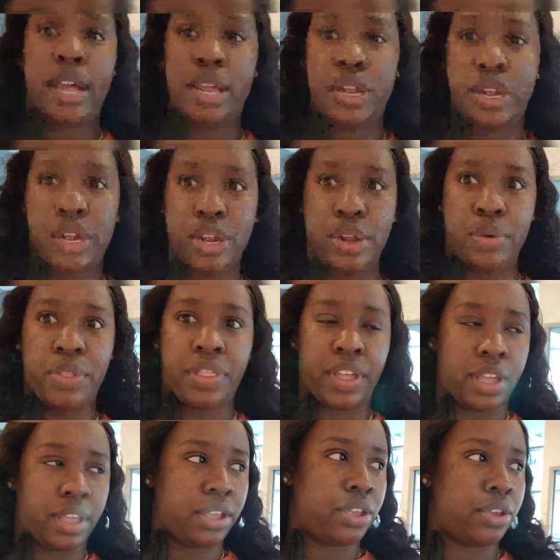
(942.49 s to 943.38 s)
No,
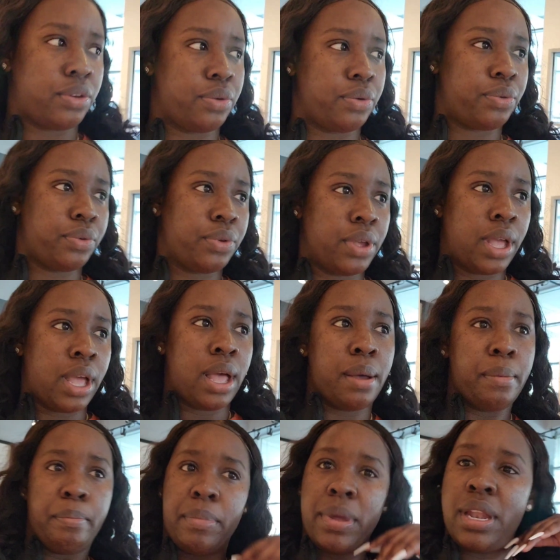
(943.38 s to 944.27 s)
thank you
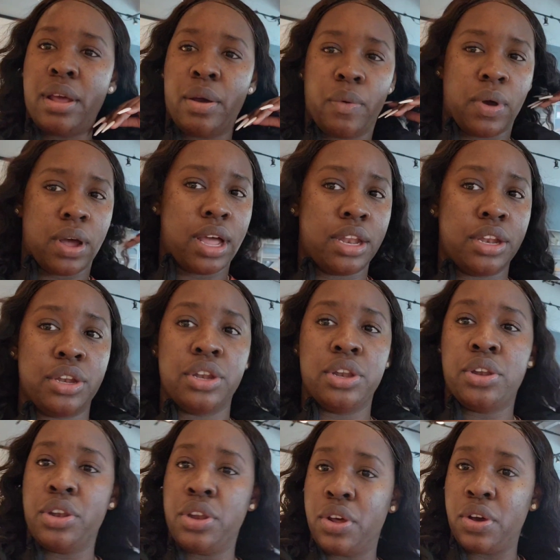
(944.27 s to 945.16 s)
me no want
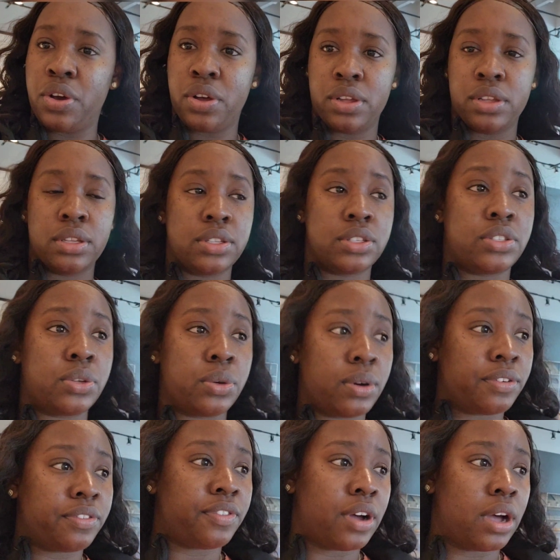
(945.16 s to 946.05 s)
no
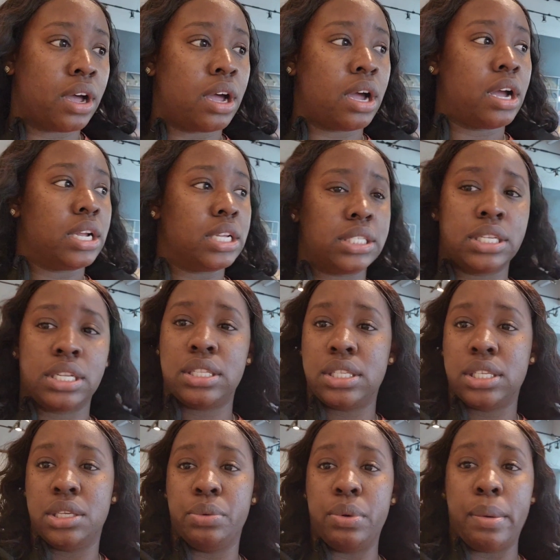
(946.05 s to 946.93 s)
sofa or
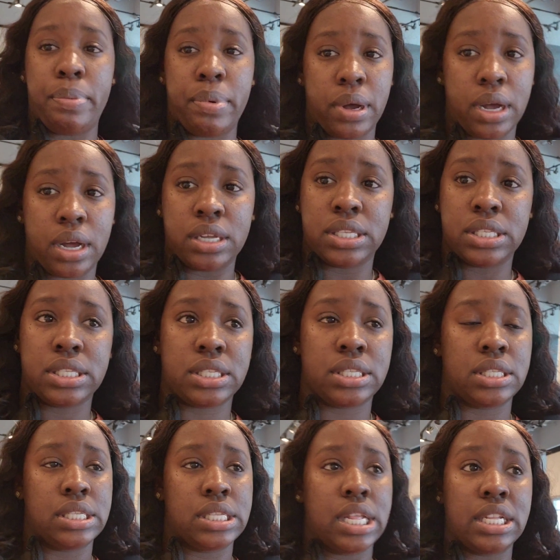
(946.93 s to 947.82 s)
settee will
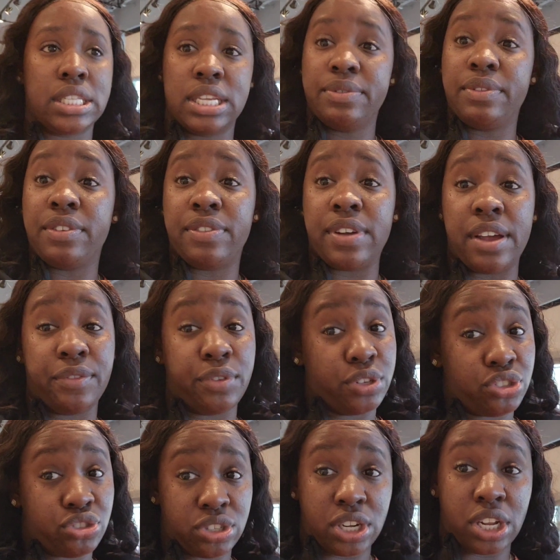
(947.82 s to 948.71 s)
pass not even
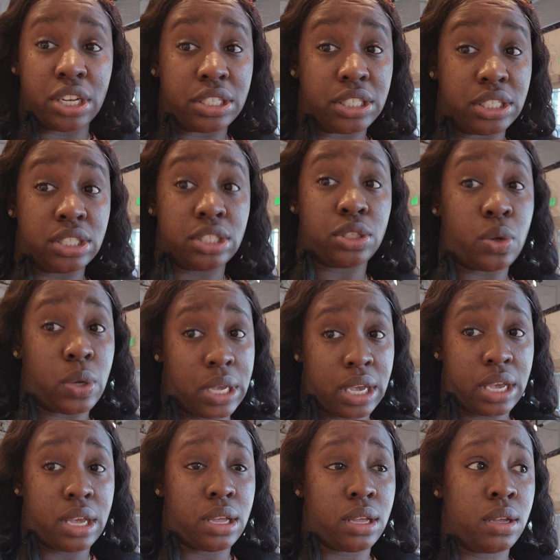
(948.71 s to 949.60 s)
$500
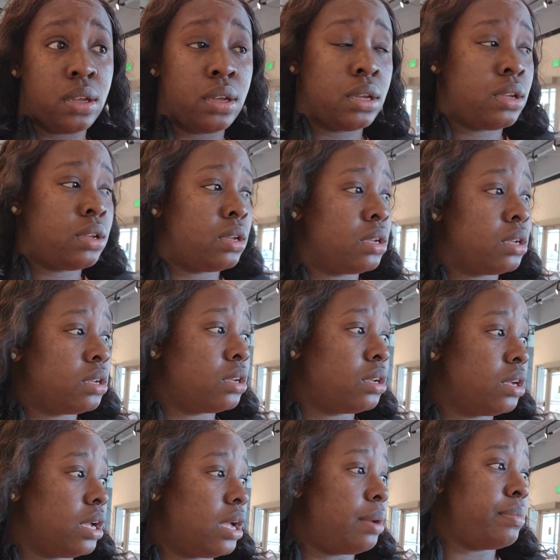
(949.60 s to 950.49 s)
okay
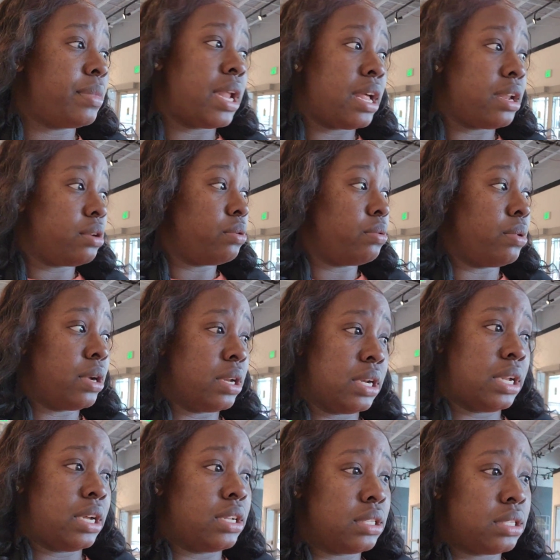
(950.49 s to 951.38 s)
I'm, I do not want
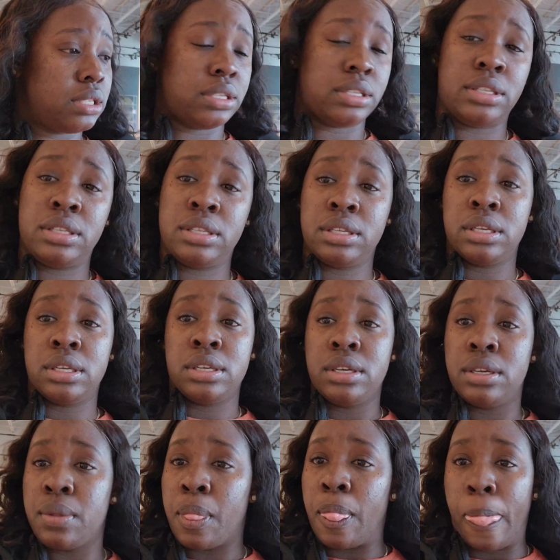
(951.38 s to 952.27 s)
that
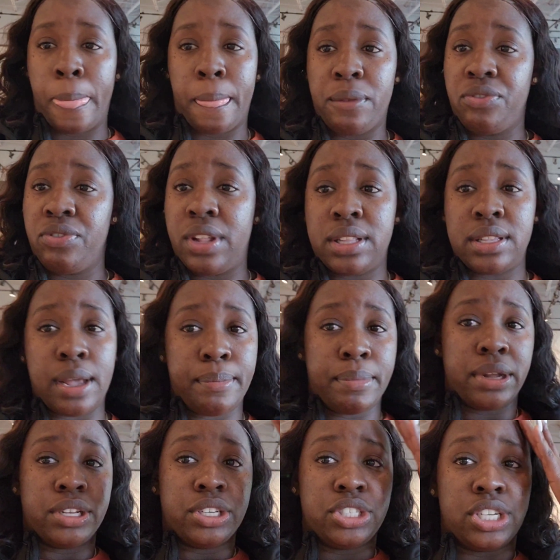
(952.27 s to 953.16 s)
it's not a
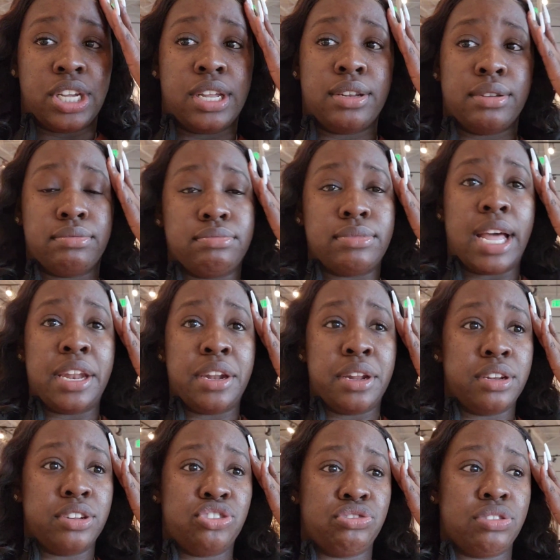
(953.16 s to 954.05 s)
mansion
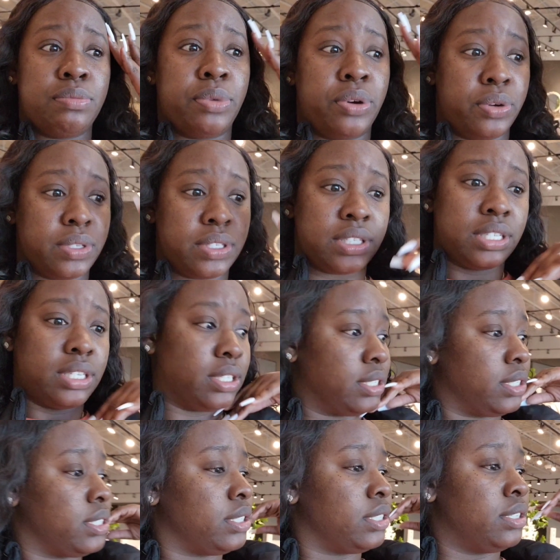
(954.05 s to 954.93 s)
another dream house
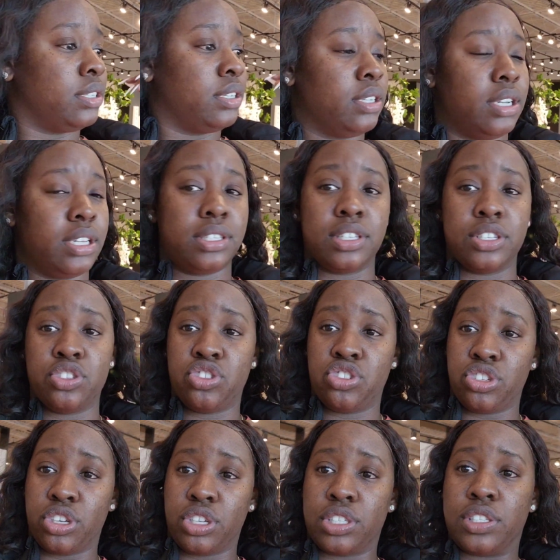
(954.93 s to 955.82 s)
this this is
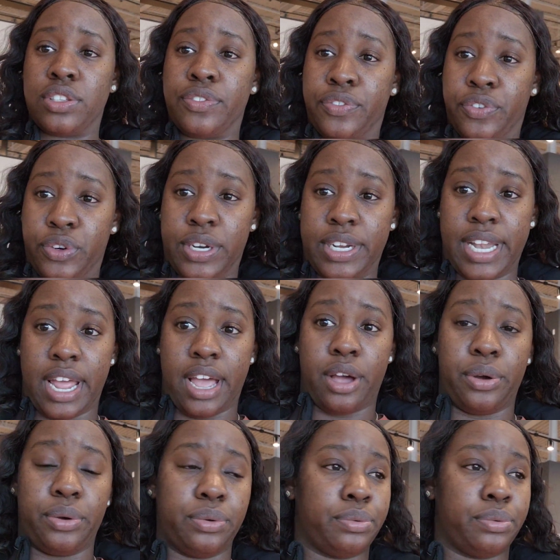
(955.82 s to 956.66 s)
just for now